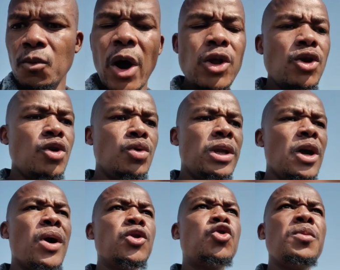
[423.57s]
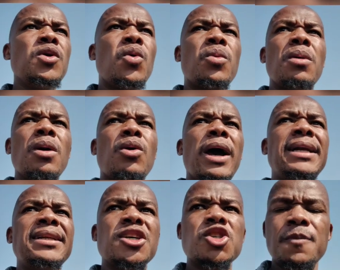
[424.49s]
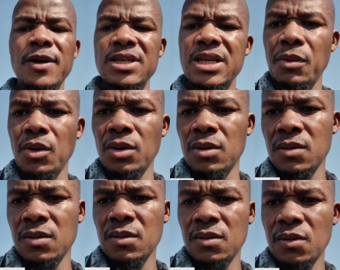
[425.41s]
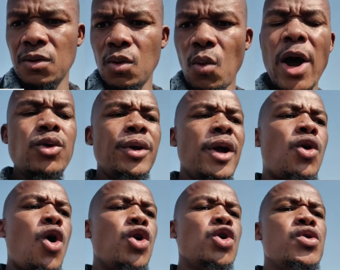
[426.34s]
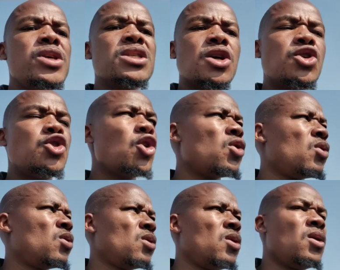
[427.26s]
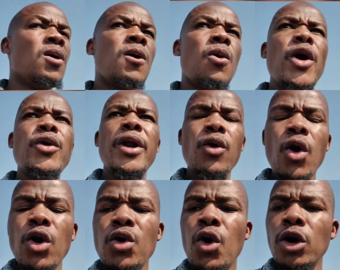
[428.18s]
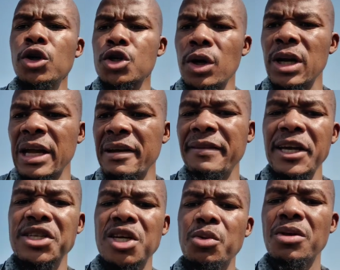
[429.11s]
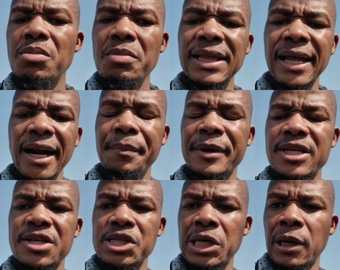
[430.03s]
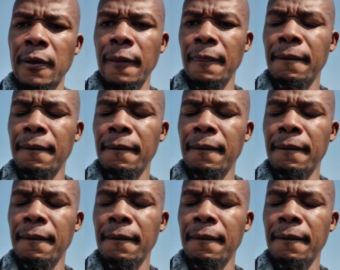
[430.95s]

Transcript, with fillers: Why don't they want to be held responsible? Why do they call you insecure? Why do they call you controlling if they cheat with military precision?